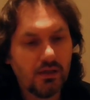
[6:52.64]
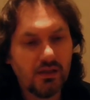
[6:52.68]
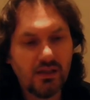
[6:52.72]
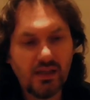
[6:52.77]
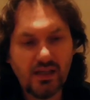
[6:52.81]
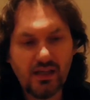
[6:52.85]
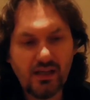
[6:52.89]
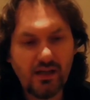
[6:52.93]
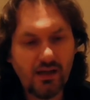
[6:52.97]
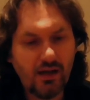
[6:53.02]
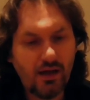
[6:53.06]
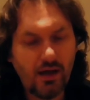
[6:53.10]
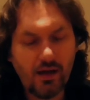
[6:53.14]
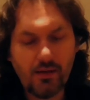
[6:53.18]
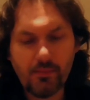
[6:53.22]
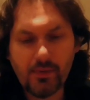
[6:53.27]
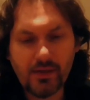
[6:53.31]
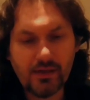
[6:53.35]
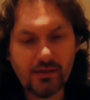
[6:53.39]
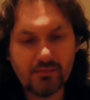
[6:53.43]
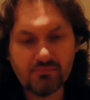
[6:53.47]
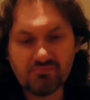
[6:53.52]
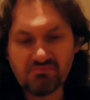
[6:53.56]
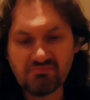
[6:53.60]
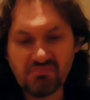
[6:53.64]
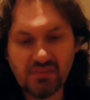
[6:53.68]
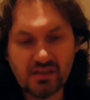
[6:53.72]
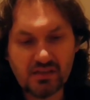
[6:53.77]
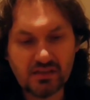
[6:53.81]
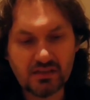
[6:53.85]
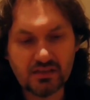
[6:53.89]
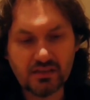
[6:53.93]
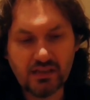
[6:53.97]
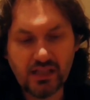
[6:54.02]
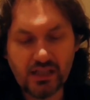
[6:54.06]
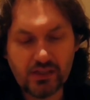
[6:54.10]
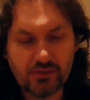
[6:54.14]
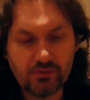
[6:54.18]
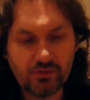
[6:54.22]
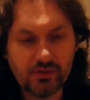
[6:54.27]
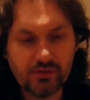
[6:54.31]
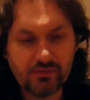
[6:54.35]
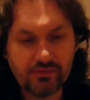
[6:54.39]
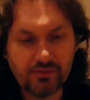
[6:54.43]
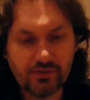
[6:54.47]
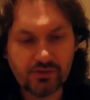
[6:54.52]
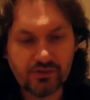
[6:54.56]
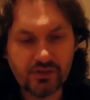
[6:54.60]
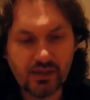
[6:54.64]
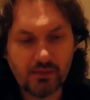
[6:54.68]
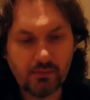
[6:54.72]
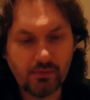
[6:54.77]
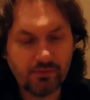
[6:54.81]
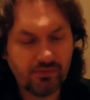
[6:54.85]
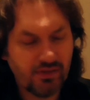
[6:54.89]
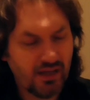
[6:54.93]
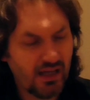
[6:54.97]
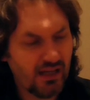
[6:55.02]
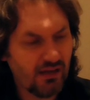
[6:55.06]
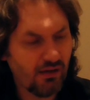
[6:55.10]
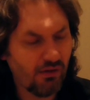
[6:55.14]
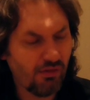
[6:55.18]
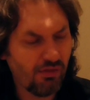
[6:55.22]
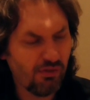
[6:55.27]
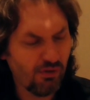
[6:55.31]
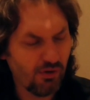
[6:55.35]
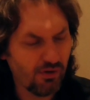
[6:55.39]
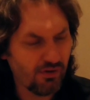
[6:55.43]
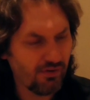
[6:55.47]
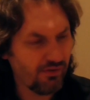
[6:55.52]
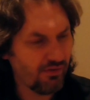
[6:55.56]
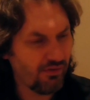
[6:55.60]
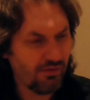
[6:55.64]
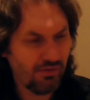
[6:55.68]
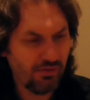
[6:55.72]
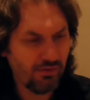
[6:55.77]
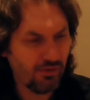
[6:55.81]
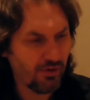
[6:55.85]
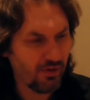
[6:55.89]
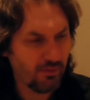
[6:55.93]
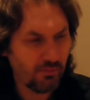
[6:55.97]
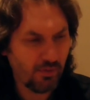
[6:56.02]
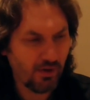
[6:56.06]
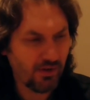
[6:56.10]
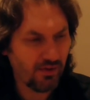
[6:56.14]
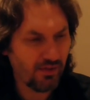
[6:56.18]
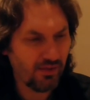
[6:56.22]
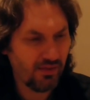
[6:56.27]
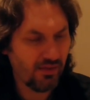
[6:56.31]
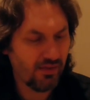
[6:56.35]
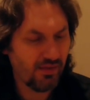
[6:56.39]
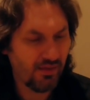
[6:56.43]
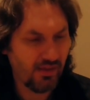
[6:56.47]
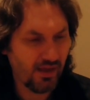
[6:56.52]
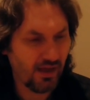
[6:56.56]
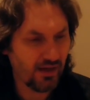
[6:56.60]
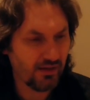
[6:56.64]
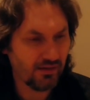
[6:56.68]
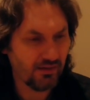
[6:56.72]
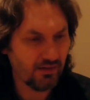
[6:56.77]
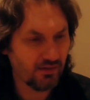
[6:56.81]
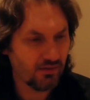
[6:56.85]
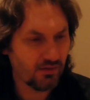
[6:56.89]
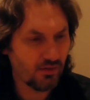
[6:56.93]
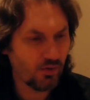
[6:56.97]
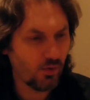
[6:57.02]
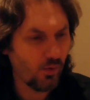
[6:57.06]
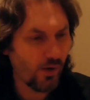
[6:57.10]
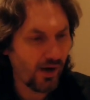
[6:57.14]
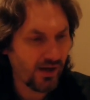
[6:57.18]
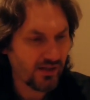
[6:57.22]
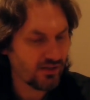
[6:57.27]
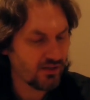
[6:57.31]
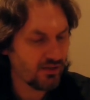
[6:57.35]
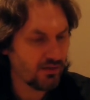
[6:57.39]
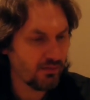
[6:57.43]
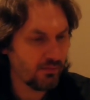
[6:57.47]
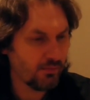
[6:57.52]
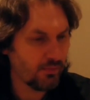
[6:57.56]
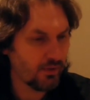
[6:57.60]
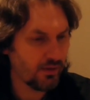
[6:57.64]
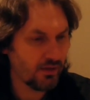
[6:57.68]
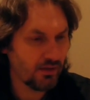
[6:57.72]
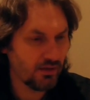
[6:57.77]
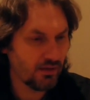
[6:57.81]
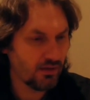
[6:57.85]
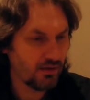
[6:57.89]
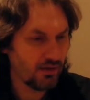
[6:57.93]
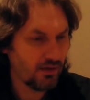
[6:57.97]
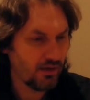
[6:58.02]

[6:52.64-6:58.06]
yeah, I mean, this is literally the first time I've kind of thought thought about that question, but